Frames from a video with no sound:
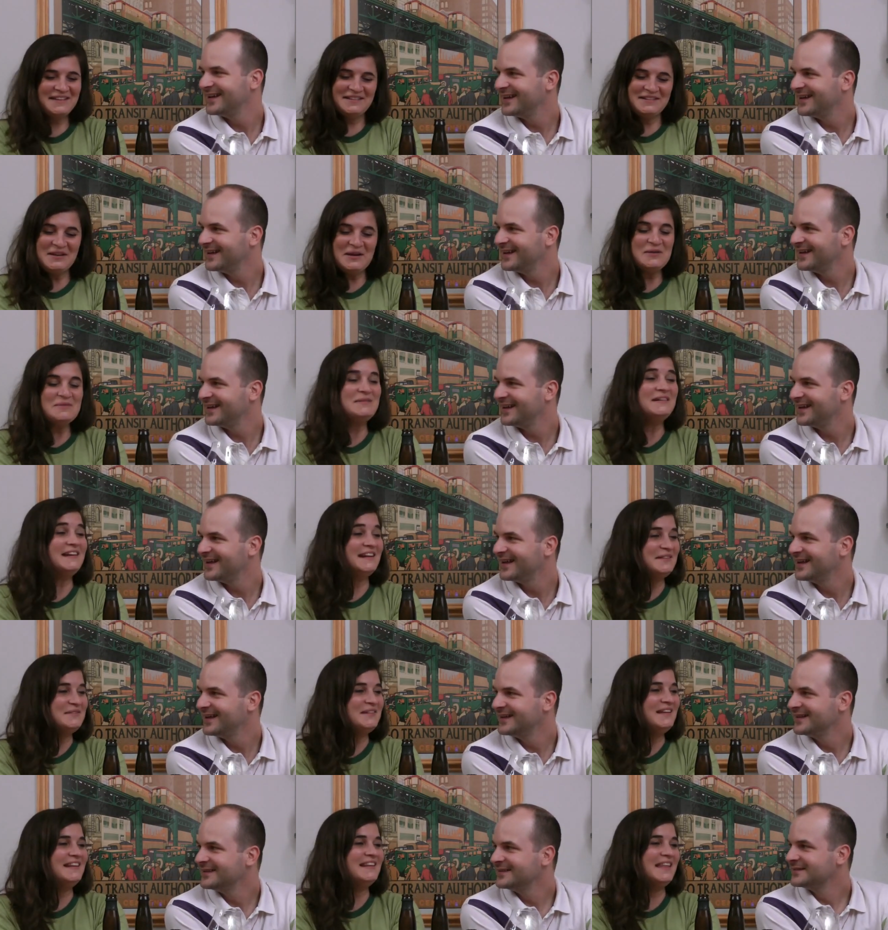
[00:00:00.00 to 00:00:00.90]
Speaker 1: No, but
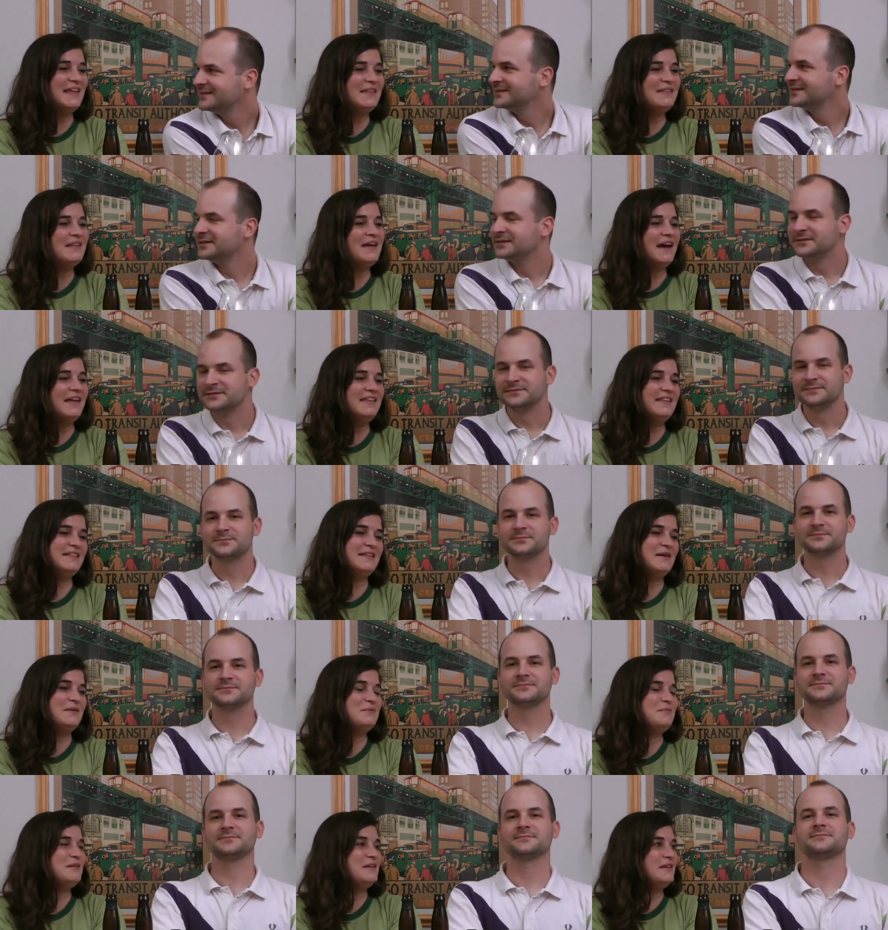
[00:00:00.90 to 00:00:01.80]
I mean, I think
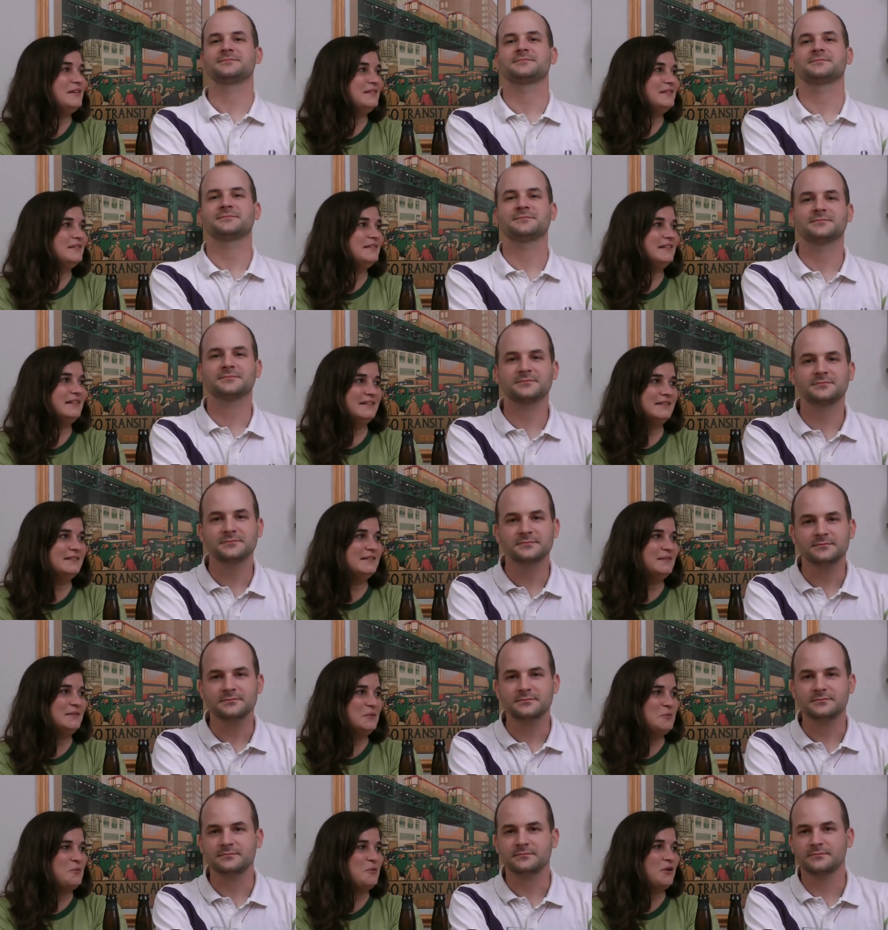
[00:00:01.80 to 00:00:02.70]
that would be
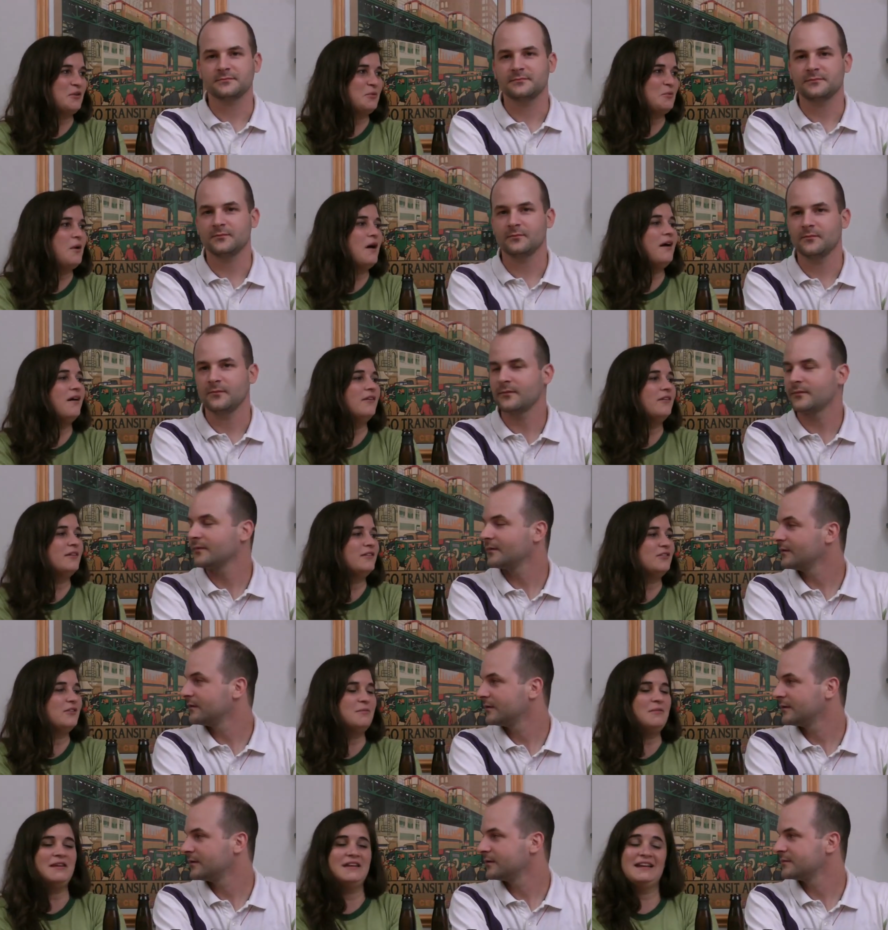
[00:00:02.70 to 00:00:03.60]
worthwhile
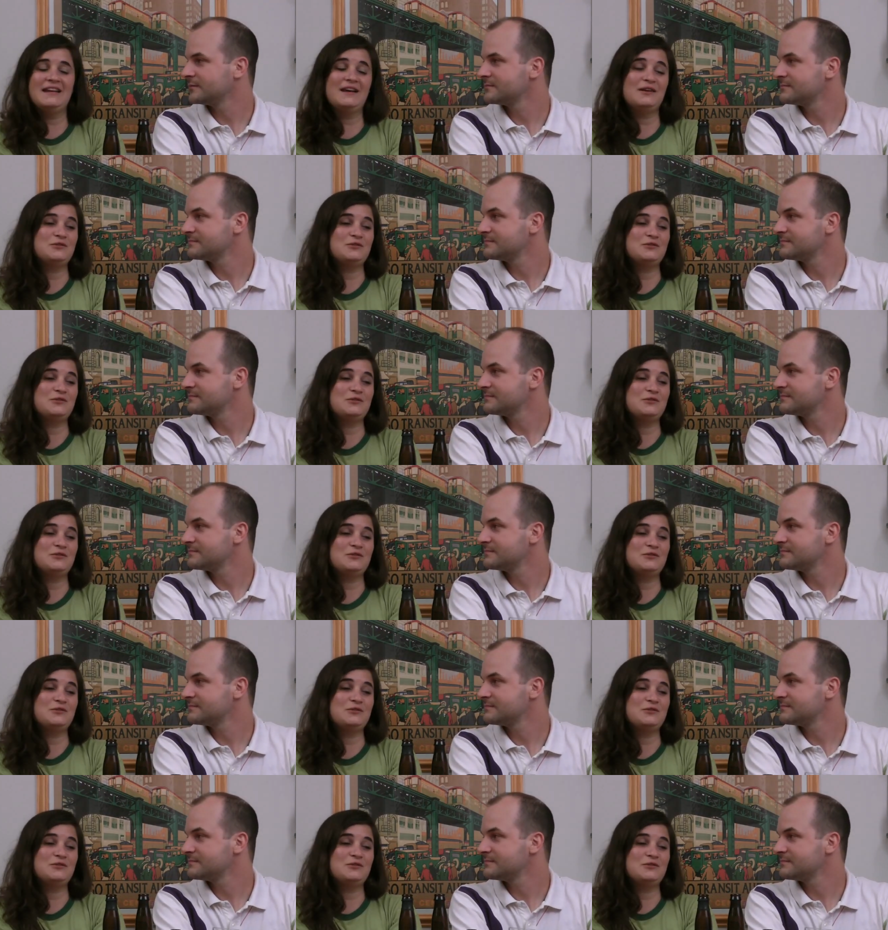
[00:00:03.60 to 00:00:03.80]
if somebody can